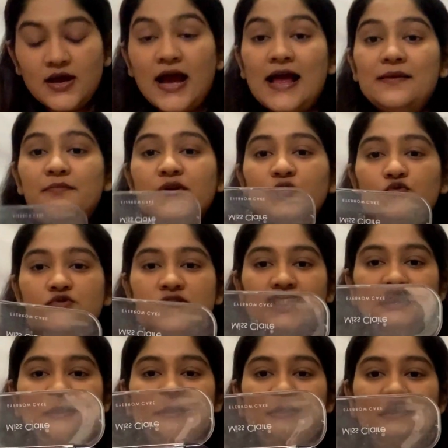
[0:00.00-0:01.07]
I'll be
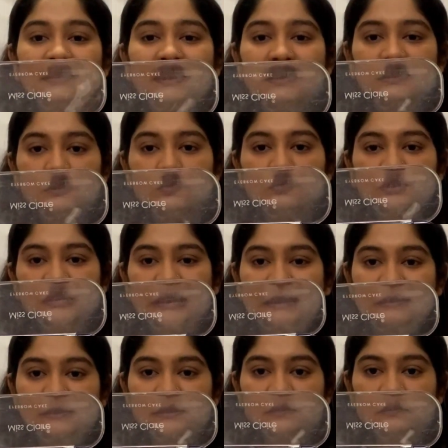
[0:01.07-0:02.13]
using these two
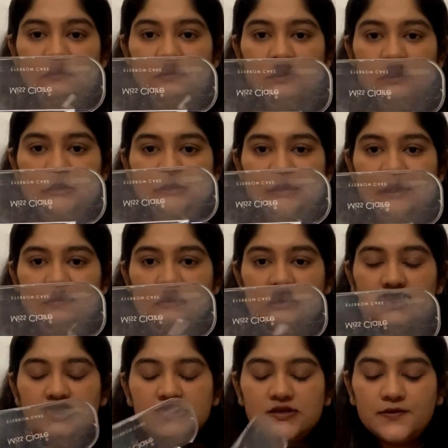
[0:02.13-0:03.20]
shades, this and
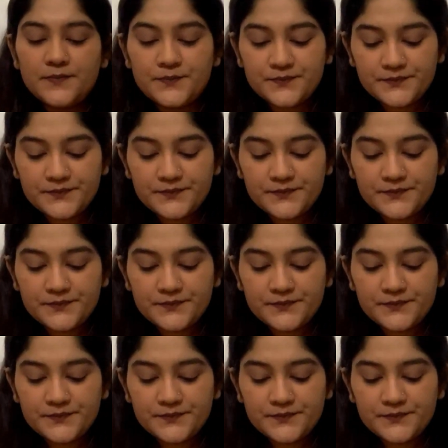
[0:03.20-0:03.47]
this.